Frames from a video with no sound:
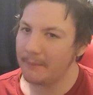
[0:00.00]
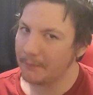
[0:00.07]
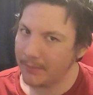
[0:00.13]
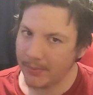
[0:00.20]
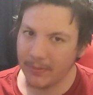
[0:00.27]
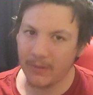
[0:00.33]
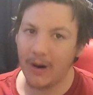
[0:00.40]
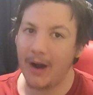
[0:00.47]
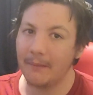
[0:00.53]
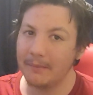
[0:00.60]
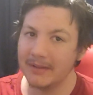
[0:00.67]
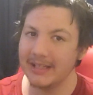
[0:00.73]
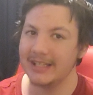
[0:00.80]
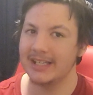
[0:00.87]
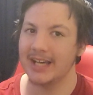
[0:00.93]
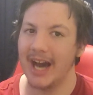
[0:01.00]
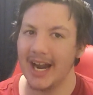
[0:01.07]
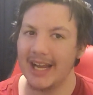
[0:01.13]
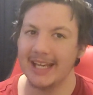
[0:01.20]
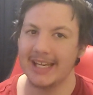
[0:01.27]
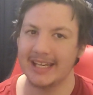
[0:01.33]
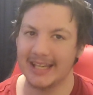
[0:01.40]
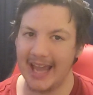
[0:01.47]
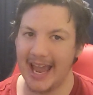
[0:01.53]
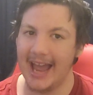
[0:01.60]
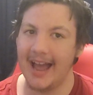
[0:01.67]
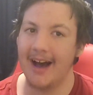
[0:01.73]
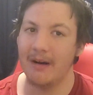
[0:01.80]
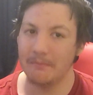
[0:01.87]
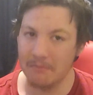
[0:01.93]
probably gonna
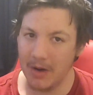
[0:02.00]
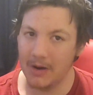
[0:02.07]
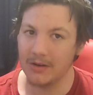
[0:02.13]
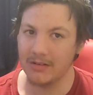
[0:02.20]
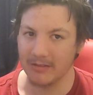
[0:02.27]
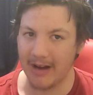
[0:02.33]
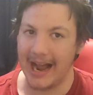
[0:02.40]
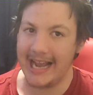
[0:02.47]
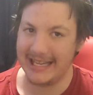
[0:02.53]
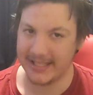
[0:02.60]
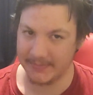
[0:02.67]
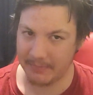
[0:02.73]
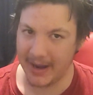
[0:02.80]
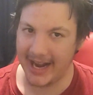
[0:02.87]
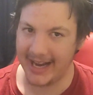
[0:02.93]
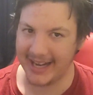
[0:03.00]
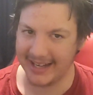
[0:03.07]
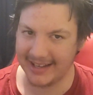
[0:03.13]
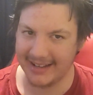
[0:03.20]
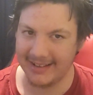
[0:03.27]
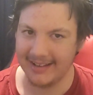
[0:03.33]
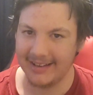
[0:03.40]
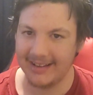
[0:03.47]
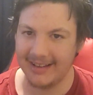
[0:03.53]
get a motorized bike